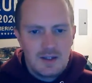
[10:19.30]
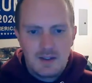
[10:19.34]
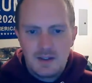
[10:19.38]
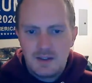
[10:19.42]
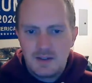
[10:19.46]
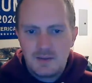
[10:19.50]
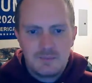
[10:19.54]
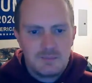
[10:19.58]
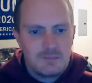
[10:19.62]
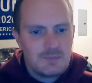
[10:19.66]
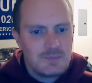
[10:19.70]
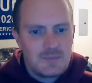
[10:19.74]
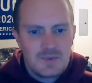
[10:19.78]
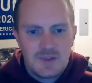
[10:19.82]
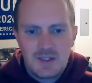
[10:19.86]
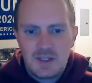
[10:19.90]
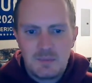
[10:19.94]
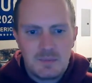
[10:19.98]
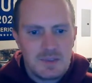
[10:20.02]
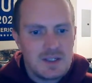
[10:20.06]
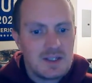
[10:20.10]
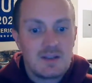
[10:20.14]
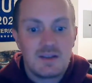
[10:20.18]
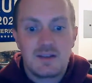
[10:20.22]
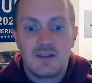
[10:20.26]
It
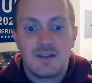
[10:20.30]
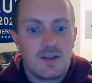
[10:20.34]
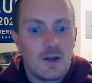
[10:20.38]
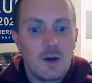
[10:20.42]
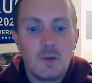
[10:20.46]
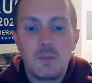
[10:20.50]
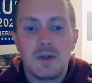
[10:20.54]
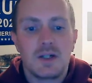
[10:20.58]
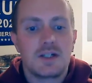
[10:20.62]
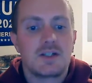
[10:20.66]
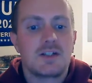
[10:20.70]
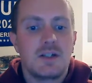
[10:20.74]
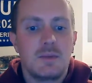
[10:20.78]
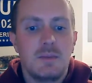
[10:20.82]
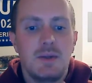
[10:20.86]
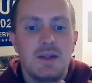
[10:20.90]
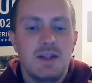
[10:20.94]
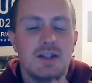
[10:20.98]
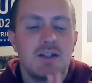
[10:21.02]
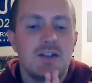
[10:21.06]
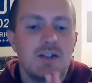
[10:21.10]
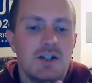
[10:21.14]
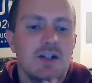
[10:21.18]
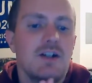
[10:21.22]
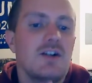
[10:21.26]
means so much to me
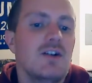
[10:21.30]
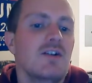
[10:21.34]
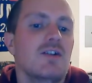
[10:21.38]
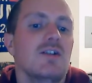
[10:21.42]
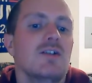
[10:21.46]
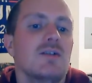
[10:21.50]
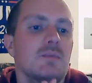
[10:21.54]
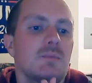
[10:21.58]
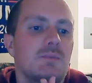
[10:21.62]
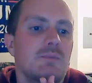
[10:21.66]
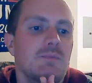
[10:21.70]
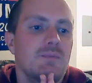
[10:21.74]
that y'all